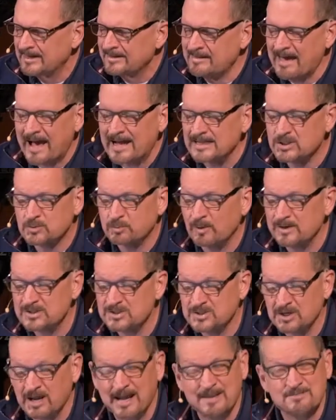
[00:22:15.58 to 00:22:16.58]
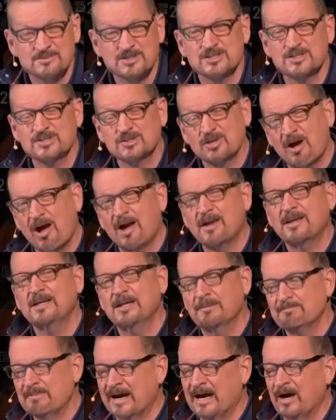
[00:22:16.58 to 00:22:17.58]
that's what James is talking
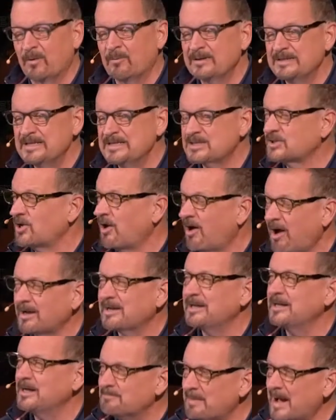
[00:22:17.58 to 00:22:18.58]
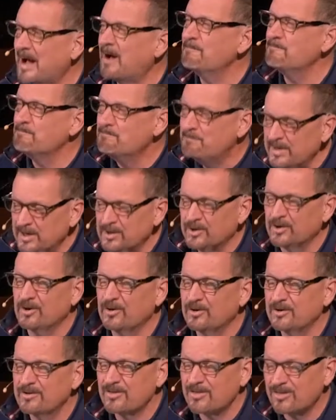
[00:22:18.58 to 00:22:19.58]
about when he's talking about
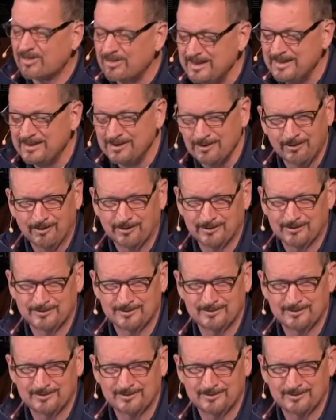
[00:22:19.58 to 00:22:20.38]
bitter zeal.